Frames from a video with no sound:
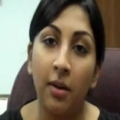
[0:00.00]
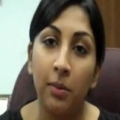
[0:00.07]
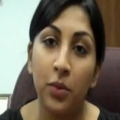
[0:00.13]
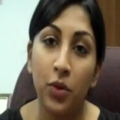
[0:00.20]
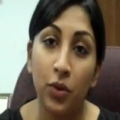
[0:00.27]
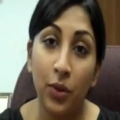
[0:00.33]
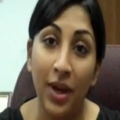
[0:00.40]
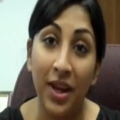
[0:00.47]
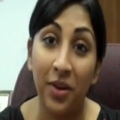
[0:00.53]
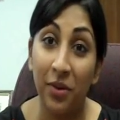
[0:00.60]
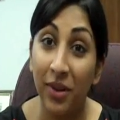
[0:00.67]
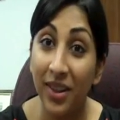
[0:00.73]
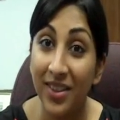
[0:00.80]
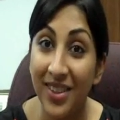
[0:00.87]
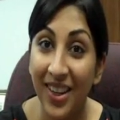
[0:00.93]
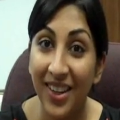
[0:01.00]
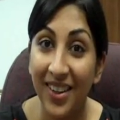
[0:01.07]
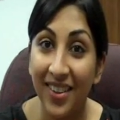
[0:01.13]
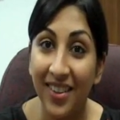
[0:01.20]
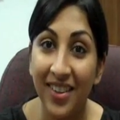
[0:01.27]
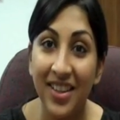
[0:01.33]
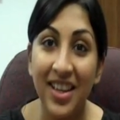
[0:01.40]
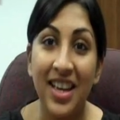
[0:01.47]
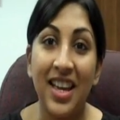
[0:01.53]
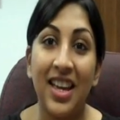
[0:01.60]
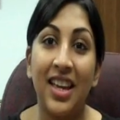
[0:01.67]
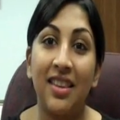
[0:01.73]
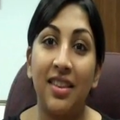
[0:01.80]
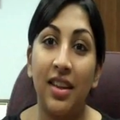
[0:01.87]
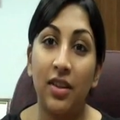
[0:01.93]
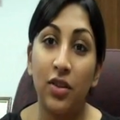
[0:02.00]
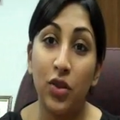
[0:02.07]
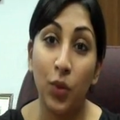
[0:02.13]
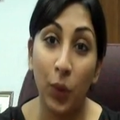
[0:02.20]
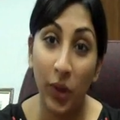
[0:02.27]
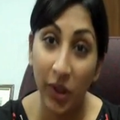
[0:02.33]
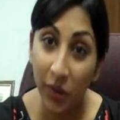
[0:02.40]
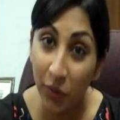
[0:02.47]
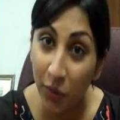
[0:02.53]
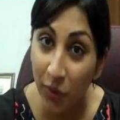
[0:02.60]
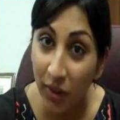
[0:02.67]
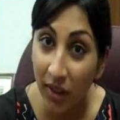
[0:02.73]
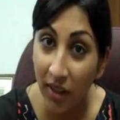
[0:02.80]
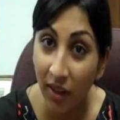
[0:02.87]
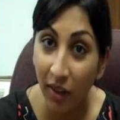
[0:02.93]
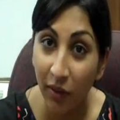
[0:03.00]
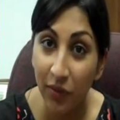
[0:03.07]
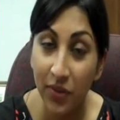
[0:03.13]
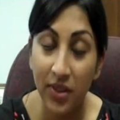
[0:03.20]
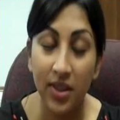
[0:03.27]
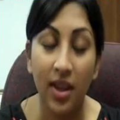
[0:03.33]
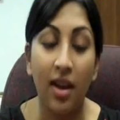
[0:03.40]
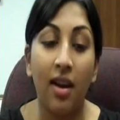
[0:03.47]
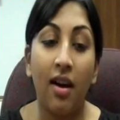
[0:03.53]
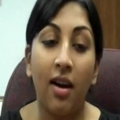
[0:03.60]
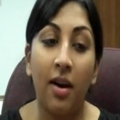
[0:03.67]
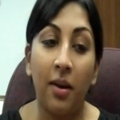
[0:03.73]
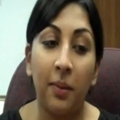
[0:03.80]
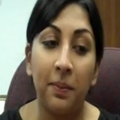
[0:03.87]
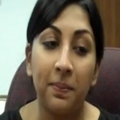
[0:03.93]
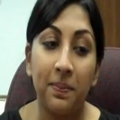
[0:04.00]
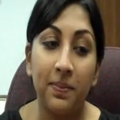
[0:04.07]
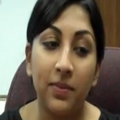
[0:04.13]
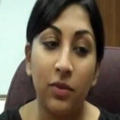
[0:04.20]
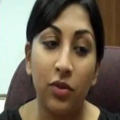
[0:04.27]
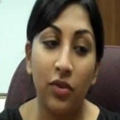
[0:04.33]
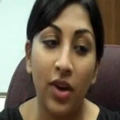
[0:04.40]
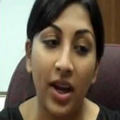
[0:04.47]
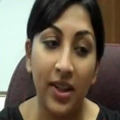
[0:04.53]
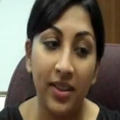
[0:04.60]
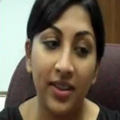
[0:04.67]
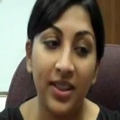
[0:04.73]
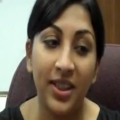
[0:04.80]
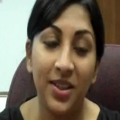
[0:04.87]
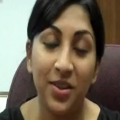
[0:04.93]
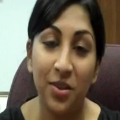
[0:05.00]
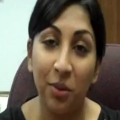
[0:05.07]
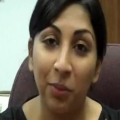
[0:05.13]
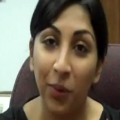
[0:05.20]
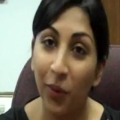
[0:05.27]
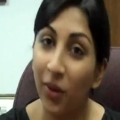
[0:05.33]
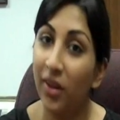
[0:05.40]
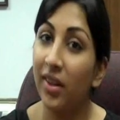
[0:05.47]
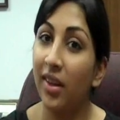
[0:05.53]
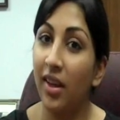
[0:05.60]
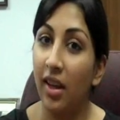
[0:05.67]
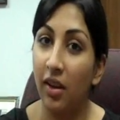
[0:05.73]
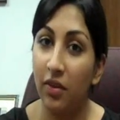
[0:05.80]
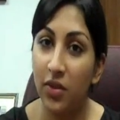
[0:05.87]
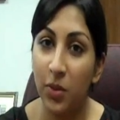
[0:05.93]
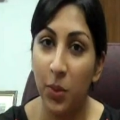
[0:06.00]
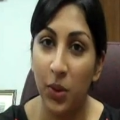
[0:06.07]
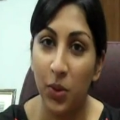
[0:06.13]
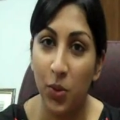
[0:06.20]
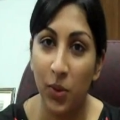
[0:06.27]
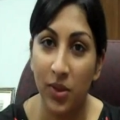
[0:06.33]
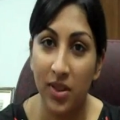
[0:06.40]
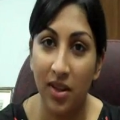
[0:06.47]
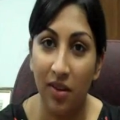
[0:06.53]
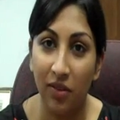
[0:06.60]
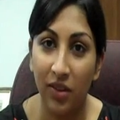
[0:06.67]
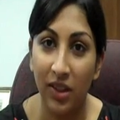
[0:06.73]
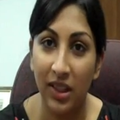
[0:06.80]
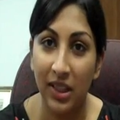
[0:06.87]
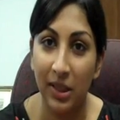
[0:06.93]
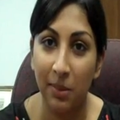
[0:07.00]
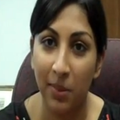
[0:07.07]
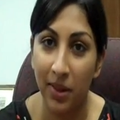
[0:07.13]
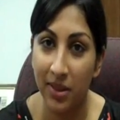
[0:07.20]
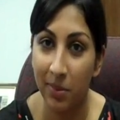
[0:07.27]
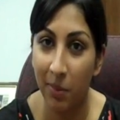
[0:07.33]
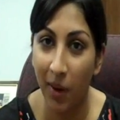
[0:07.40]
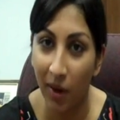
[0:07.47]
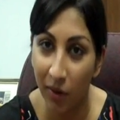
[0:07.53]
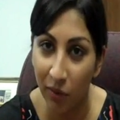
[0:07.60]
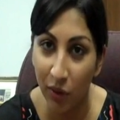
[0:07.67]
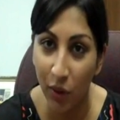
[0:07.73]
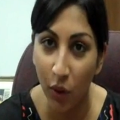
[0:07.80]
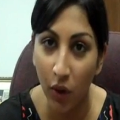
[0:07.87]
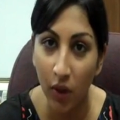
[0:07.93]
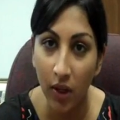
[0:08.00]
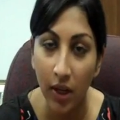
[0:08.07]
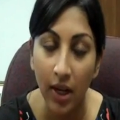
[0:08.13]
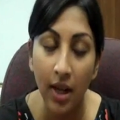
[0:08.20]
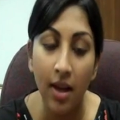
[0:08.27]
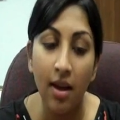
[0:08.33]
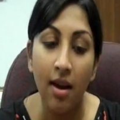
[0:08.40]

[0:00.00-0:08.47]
um, to entering data and then sorting through the gifts, um, finally distributing the gifts, which was definitely the best part of it all.